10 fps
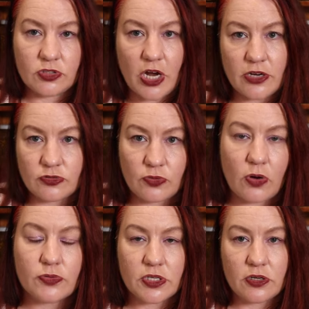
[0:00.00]
change
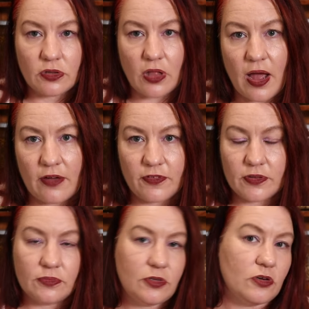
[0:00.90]
roles in your life
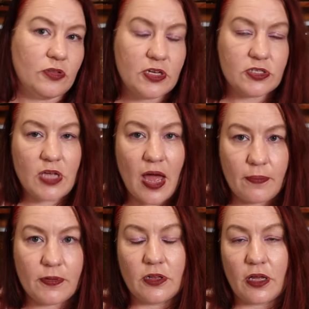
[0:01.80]
and, you know, things happen.